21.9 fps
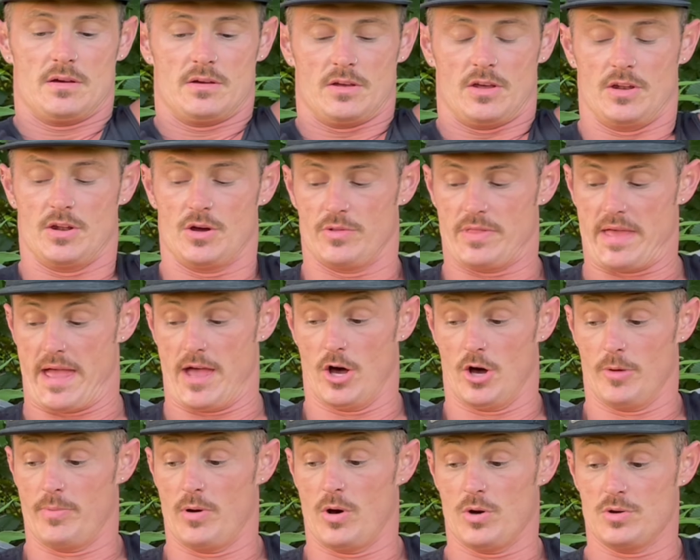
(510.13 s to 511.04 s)
you know, the
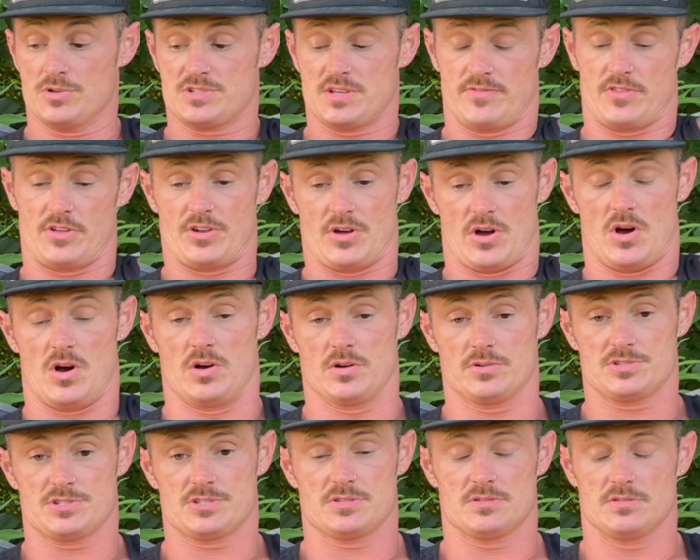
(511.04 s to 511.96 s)
elbows of the
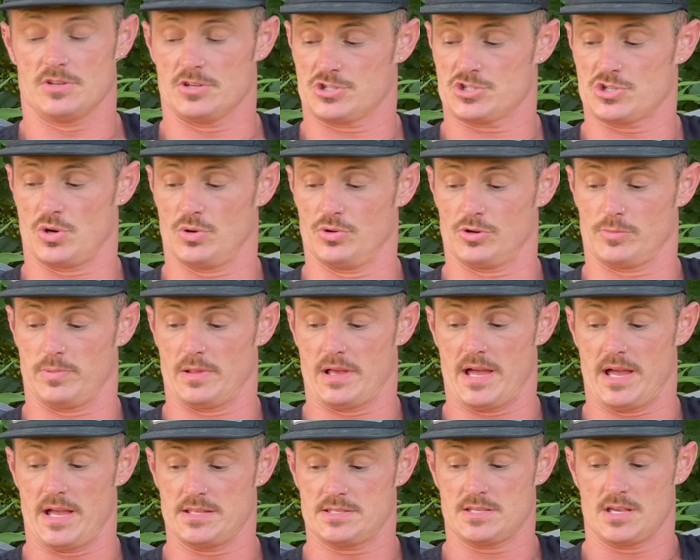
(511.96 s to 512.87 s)
dogs, the shoulder
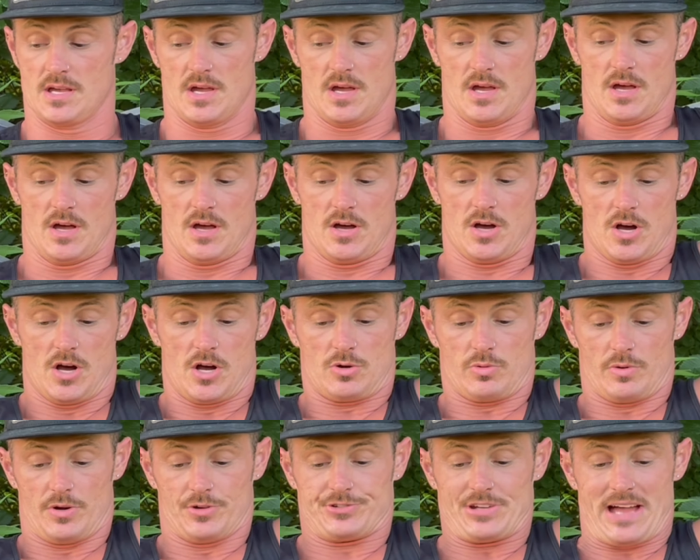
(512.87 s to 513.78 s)
blades
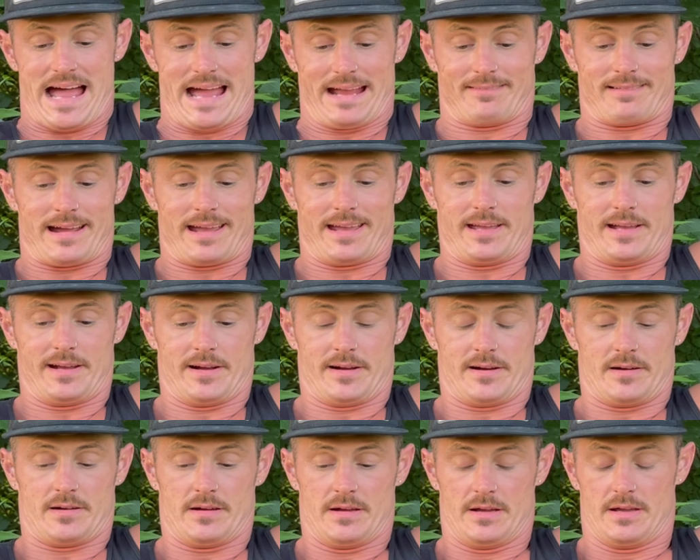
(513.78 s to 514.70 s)
hug real tight right
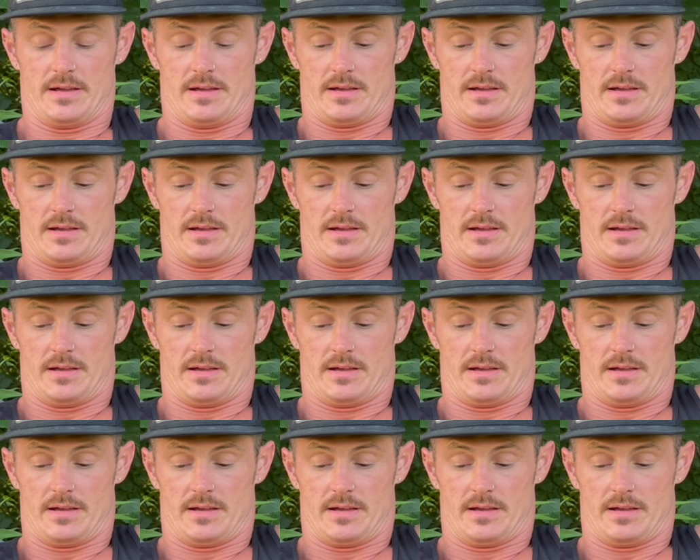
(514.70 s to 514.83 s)
here,